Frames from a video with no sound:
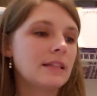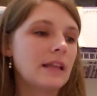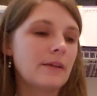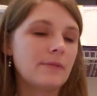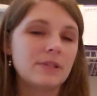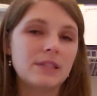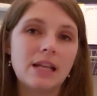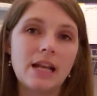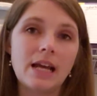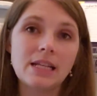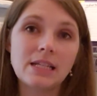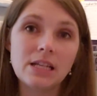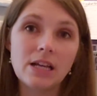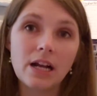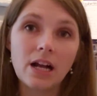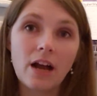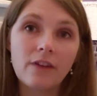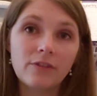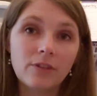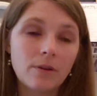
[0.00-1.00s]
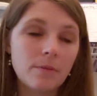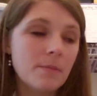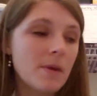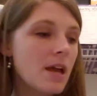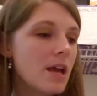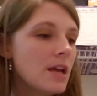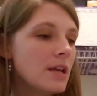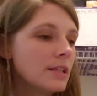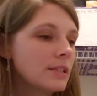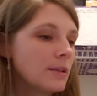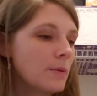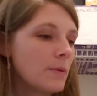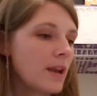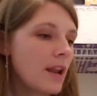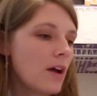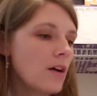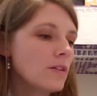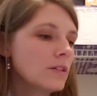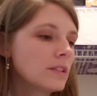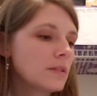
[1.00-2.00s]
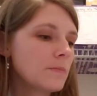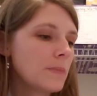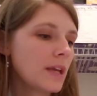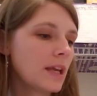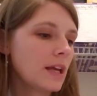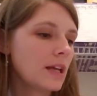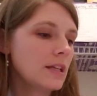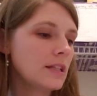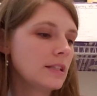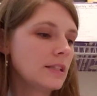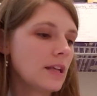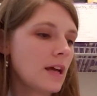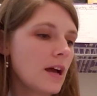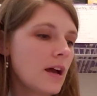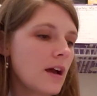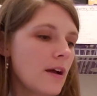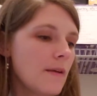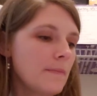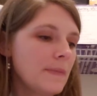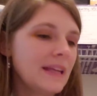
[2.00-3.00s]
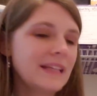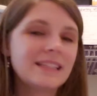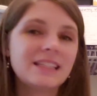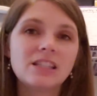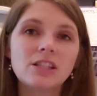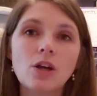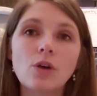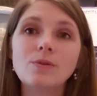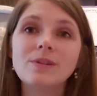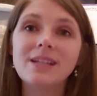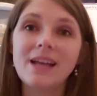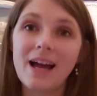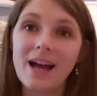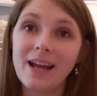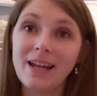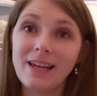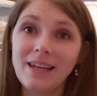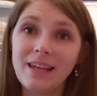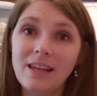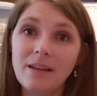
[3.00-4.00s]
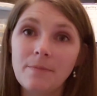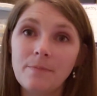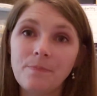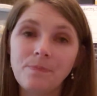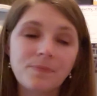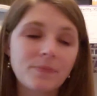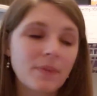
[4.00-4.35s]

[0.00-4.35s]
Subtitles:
That was an idea I got from someone else because it's so tiny.